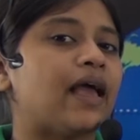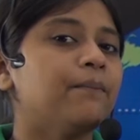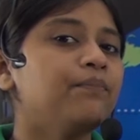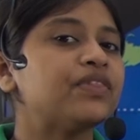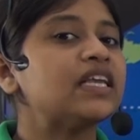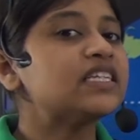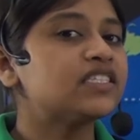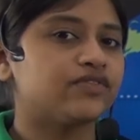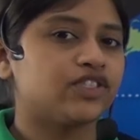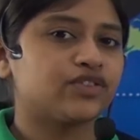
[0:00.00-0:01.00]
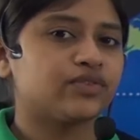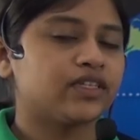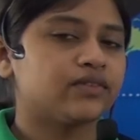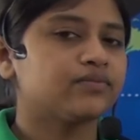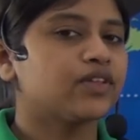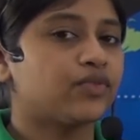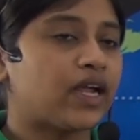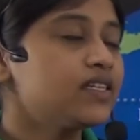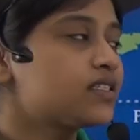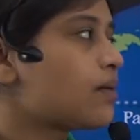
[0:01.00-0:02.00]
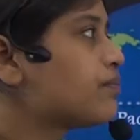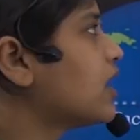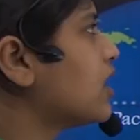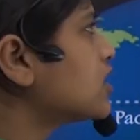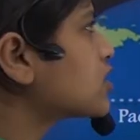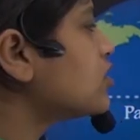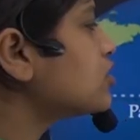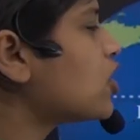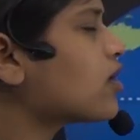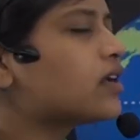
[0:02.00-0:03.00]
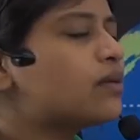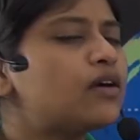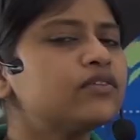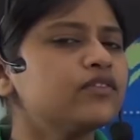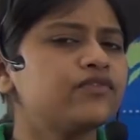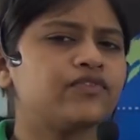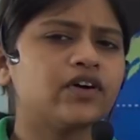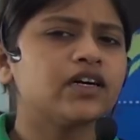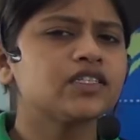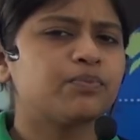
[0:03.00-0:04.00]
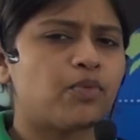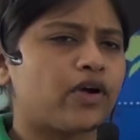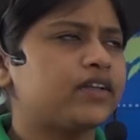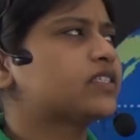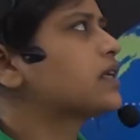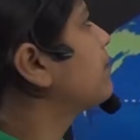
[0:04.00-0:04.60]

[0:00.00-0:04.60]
them individually, right? So talking about the first point,